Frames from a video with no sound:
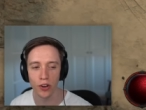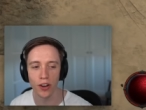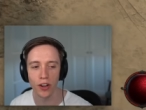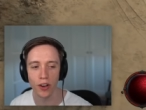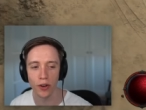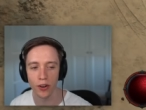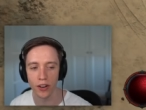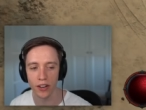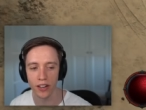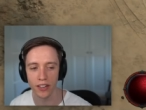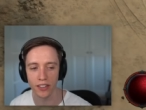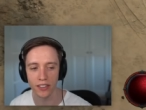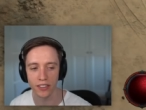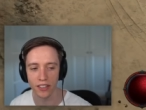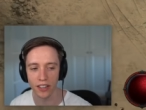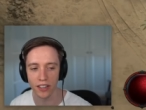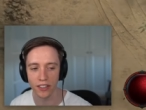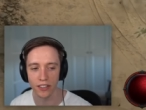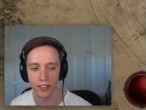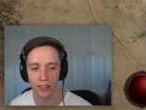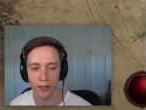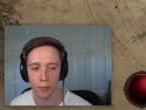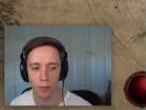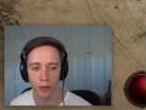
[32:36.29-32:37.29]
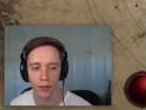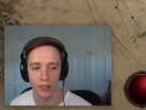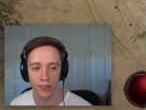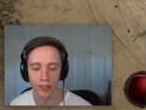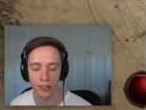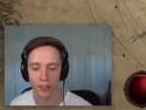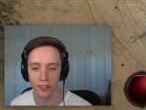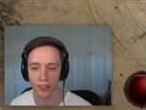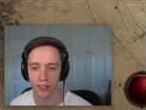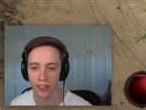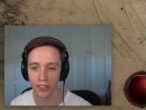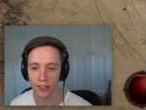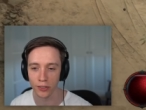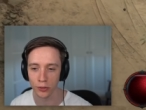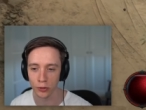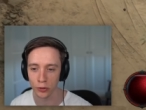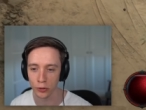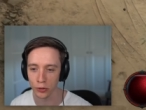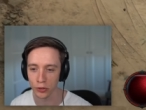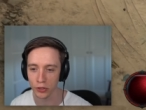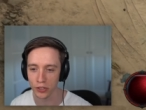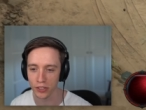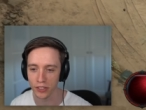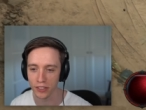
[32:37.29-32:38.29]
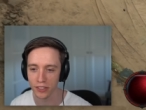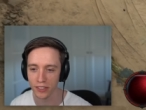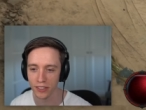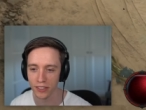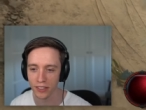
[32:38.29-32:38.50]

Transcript: know that, that they're American, Necro Soldier.